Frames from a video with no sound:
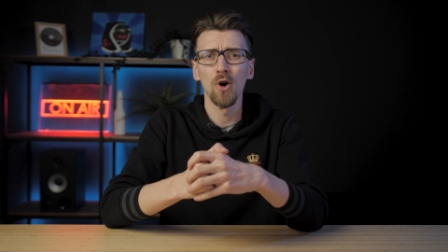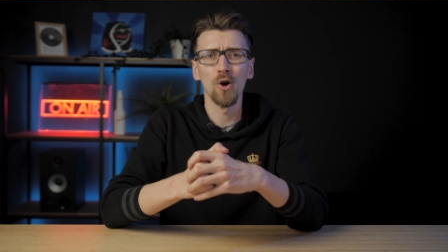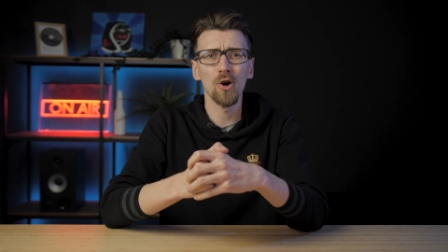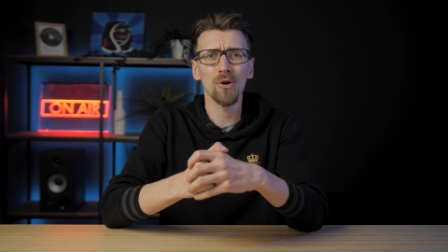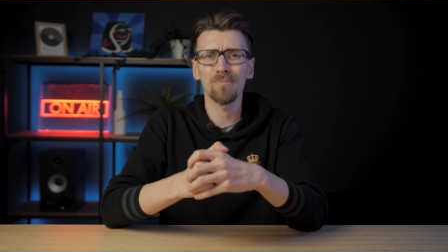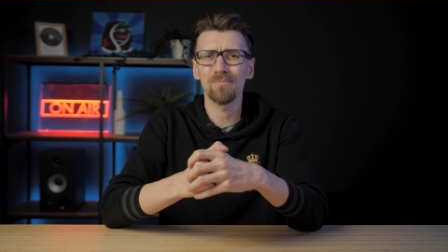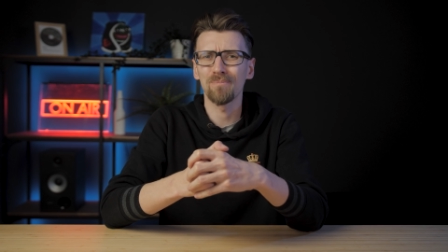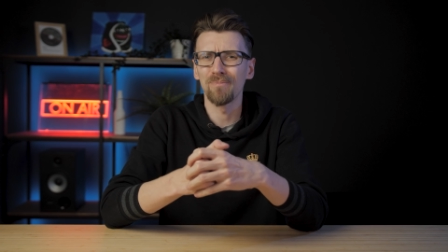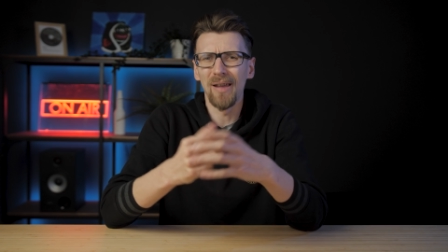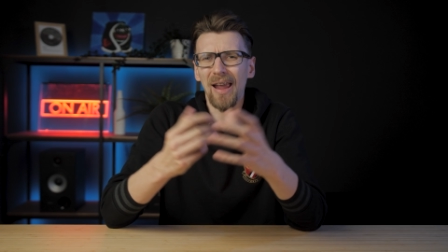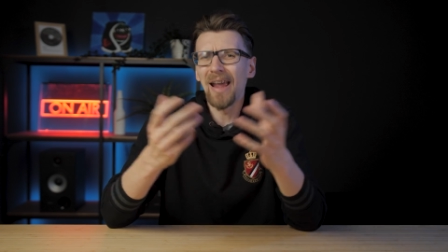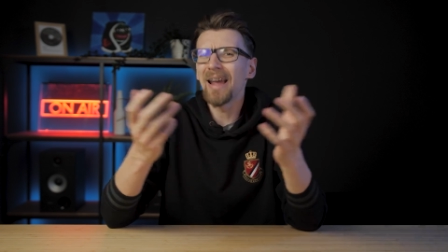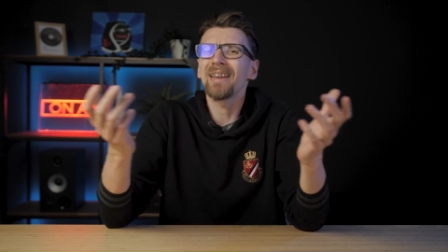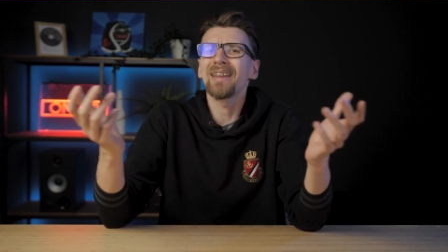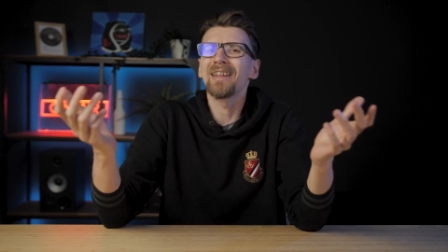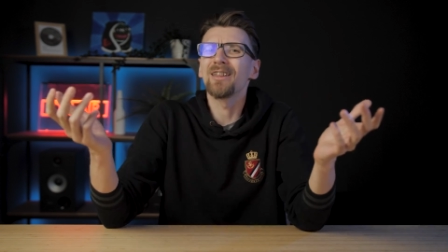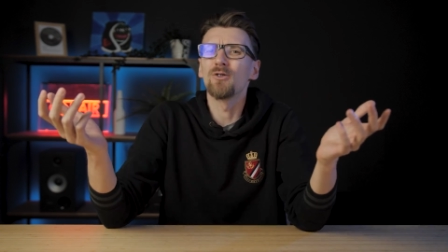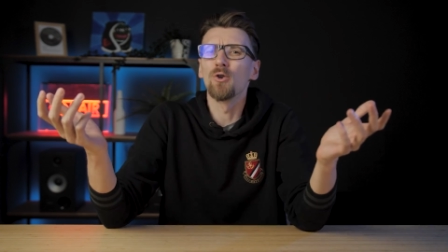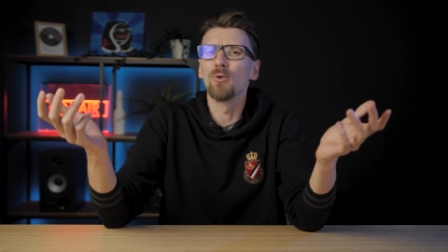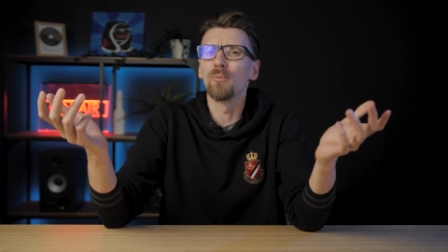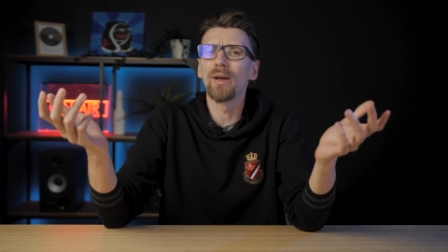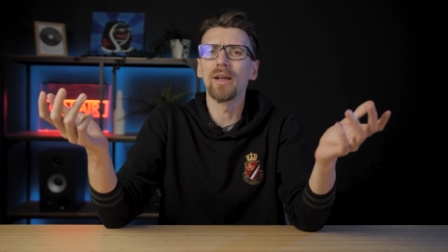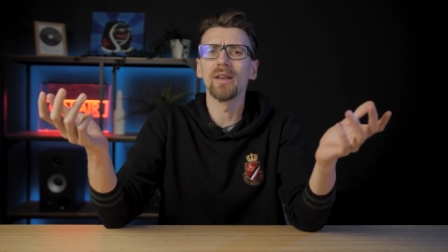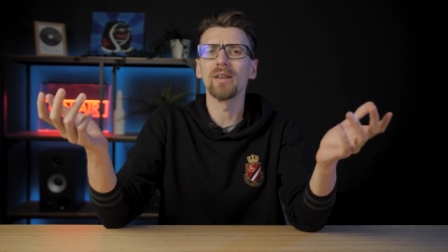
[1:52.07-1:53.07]
or any
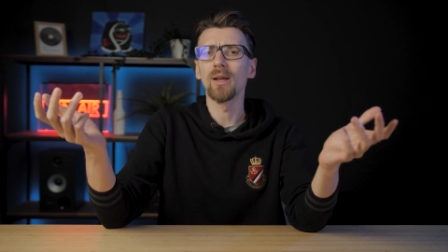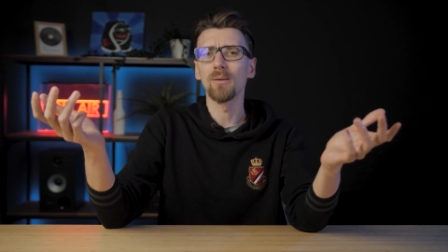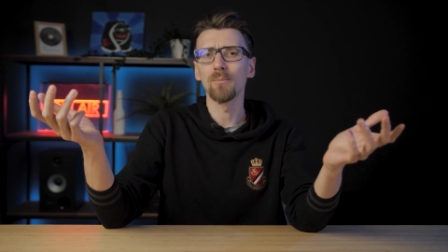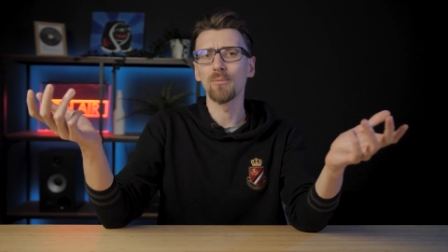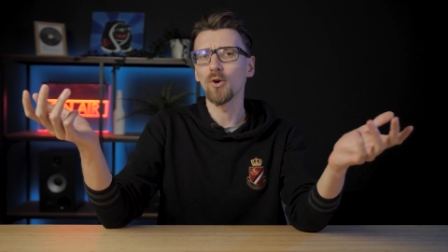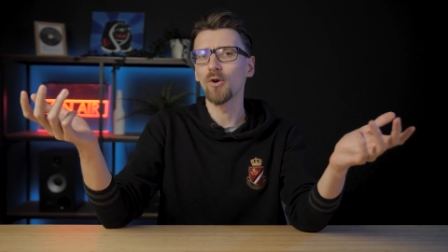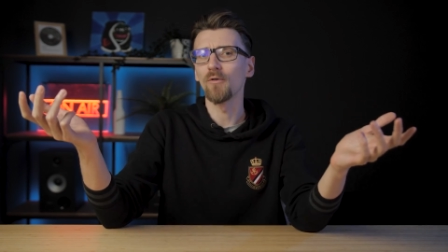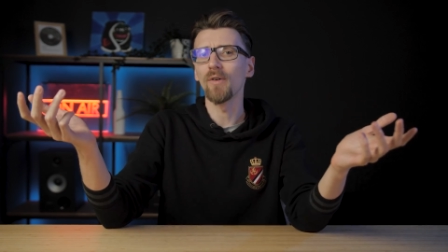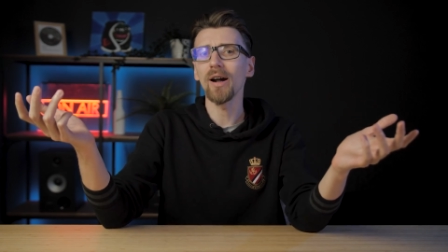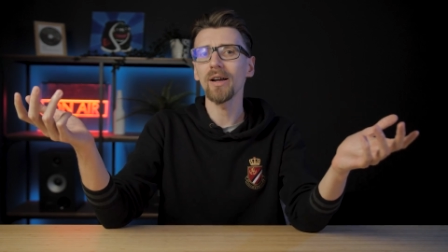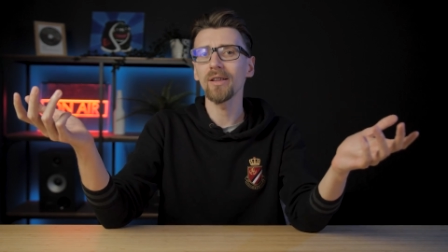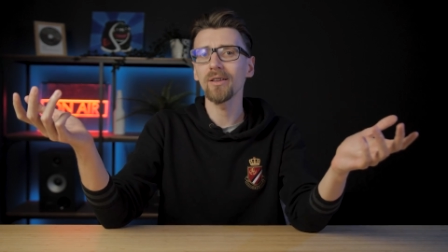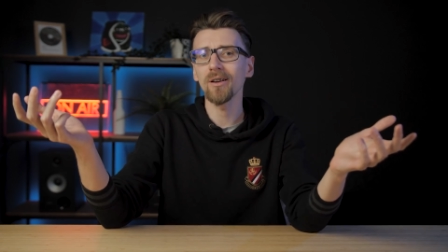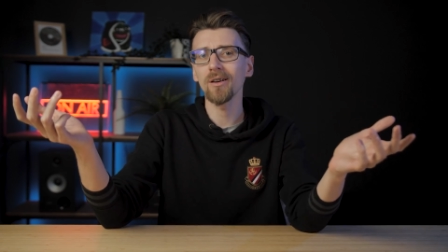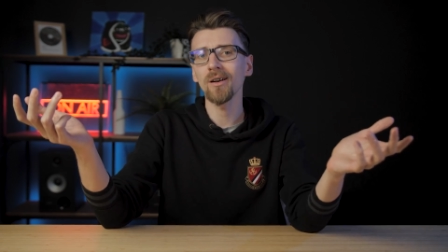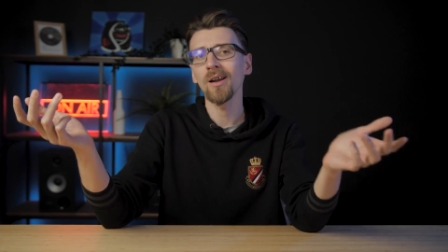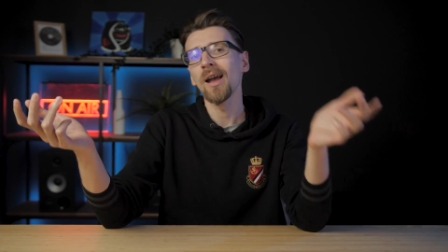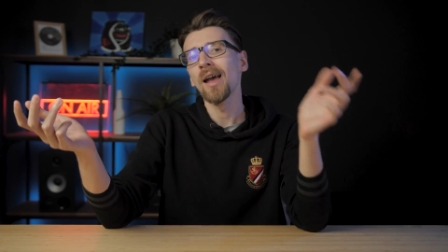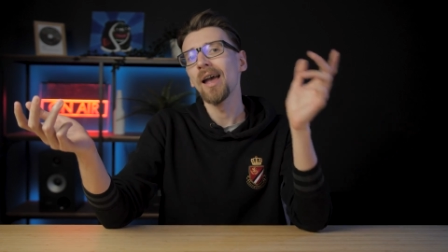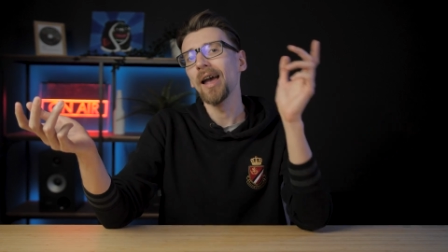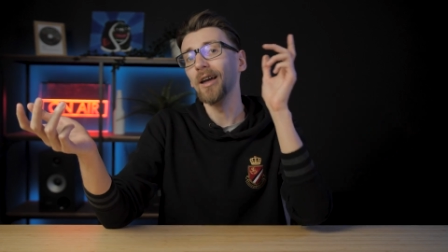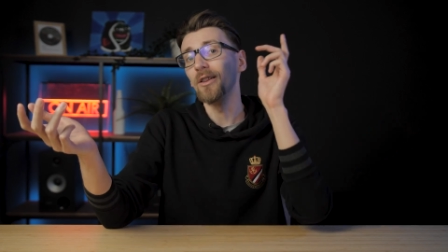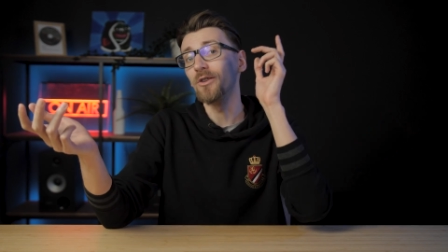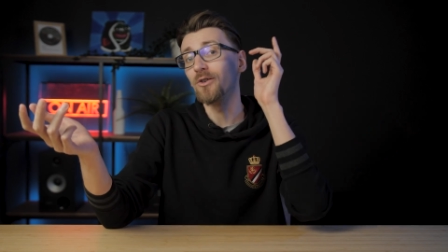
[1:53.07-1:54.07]
domain name provider
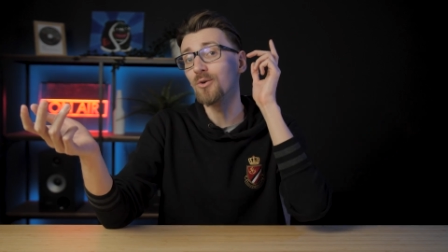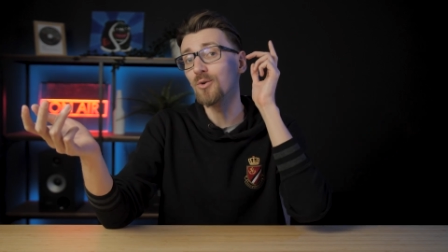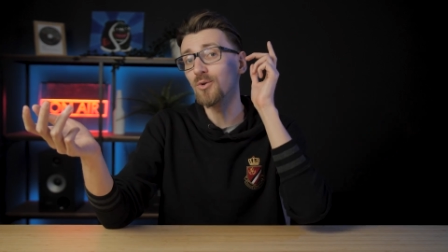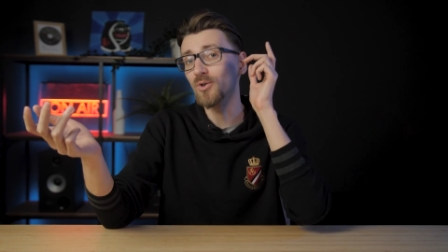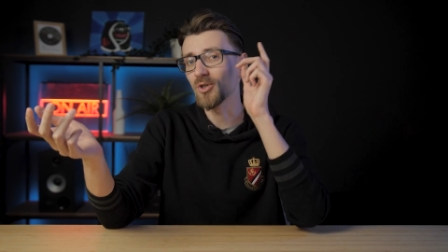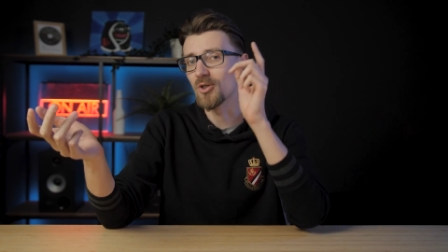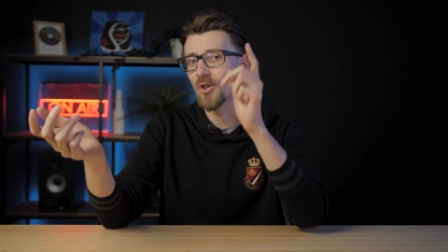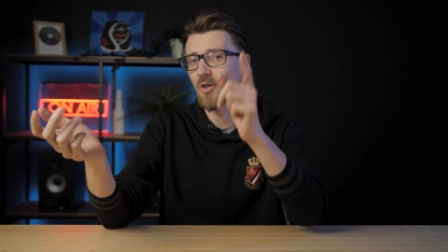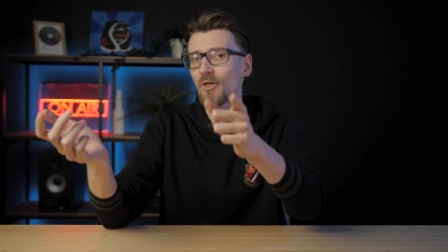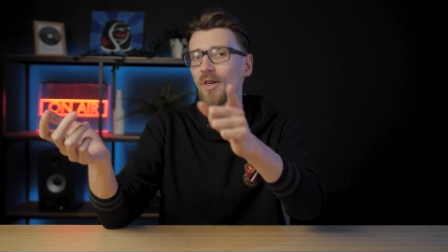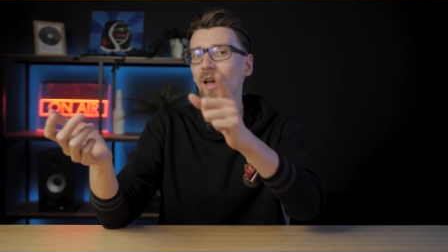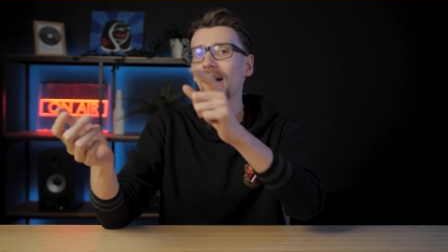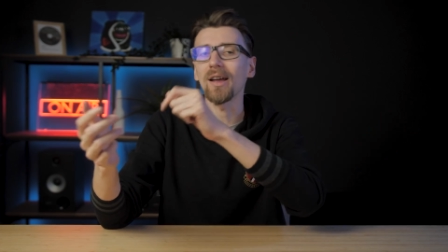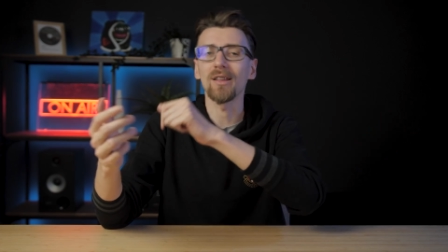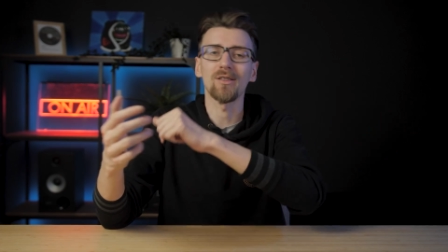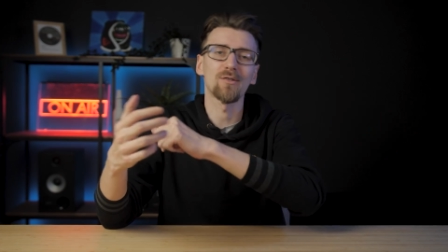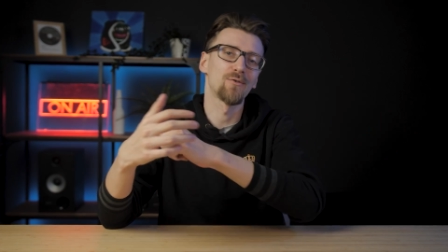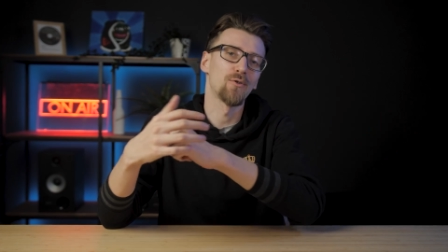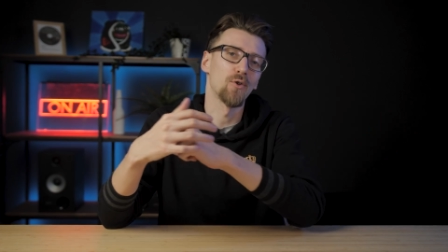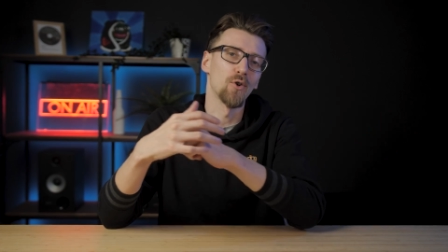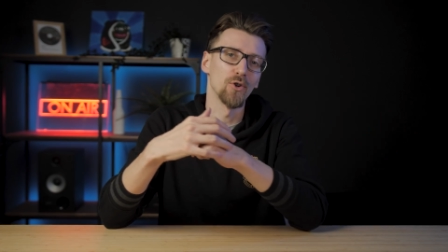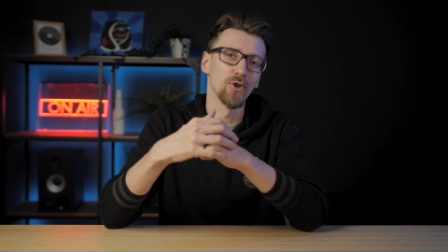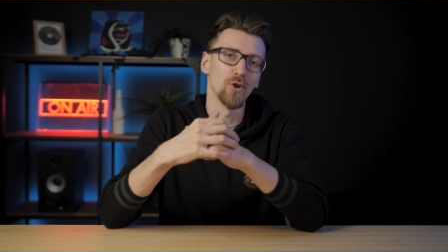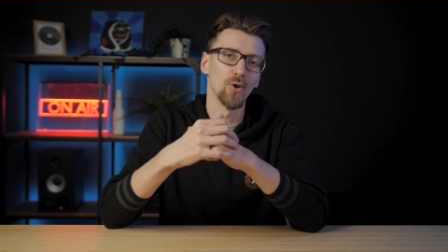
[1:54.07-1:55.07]
and use that
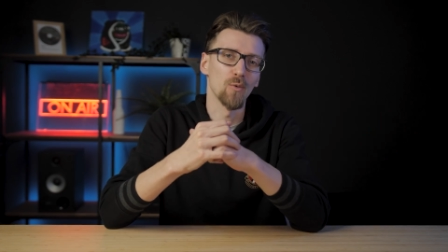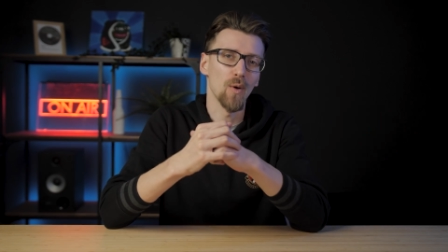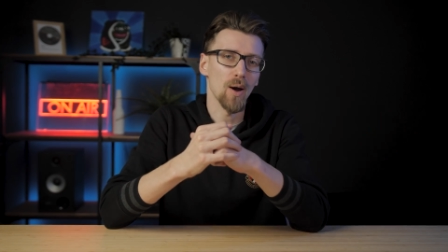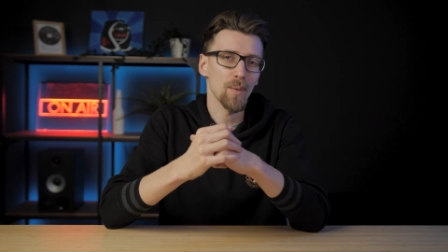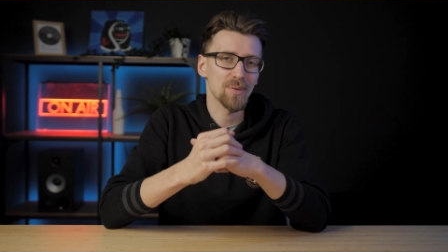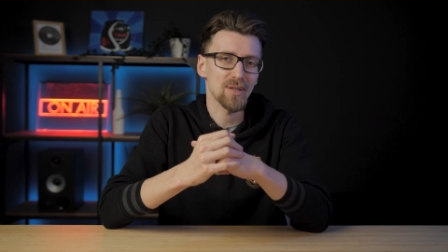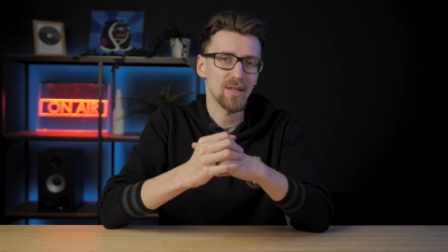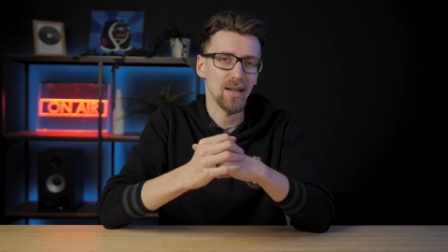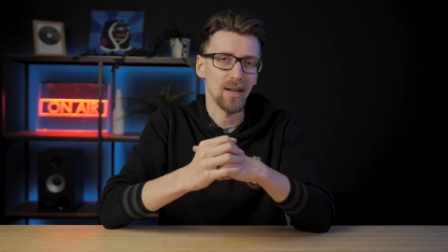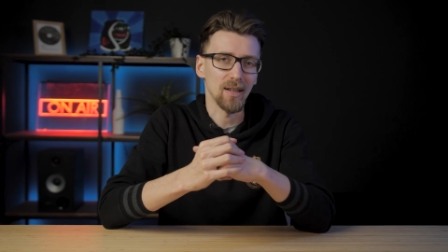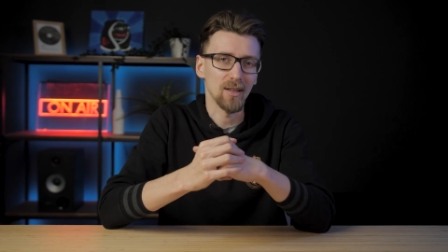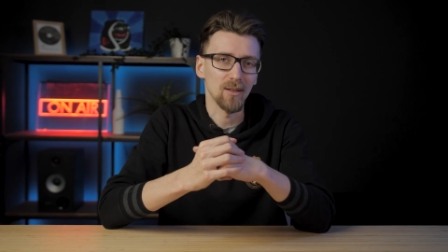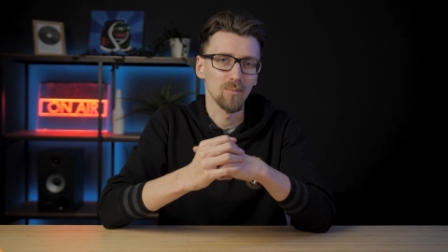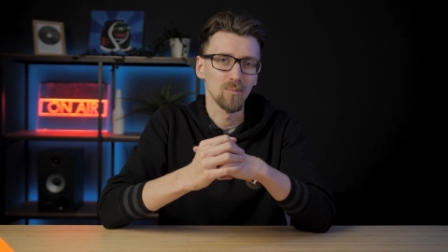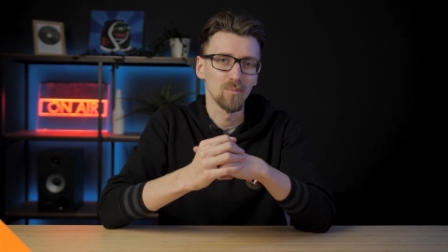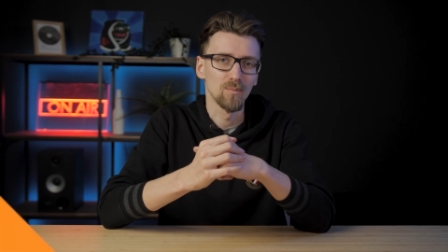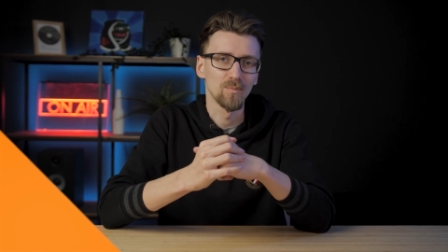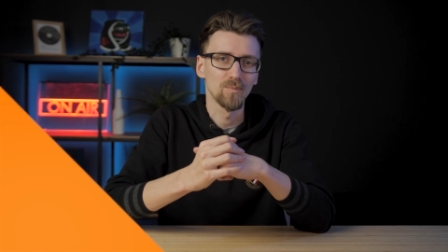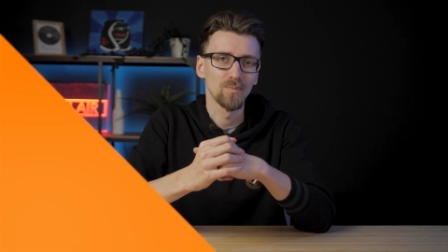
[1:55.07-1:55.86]
for your website.